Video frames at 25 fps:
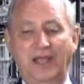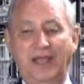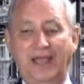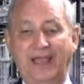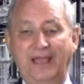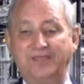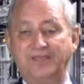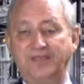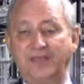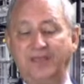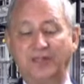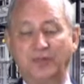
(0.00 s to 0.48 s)

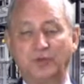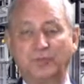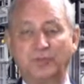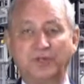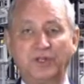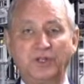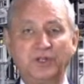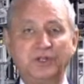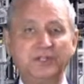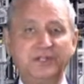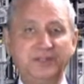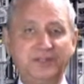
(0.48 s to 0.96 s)
and they help
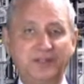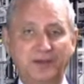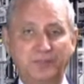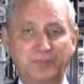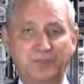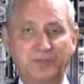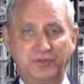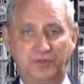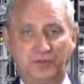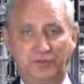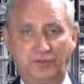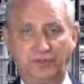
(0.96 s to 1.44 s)
clean
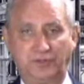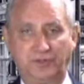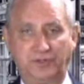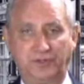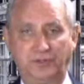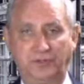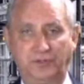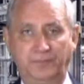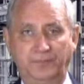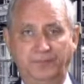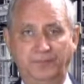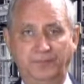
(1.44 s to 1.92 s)
up the
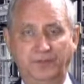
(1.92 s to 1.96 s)
soil.